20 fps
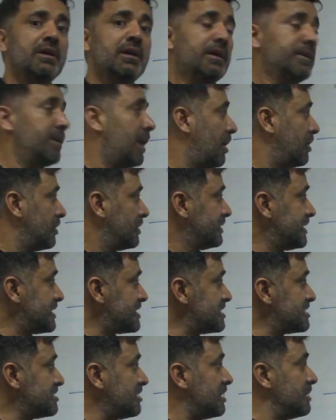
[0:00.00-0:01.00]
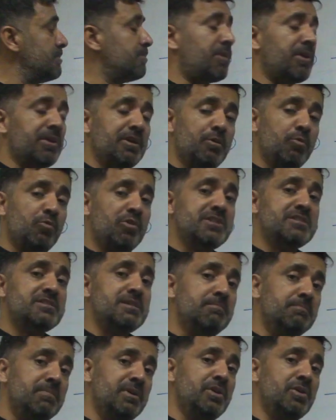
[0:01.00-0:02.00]
now this is not important what
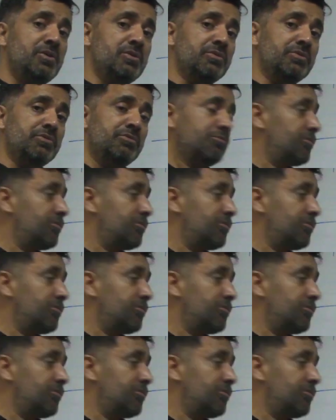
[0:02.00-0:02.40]
symbol you use.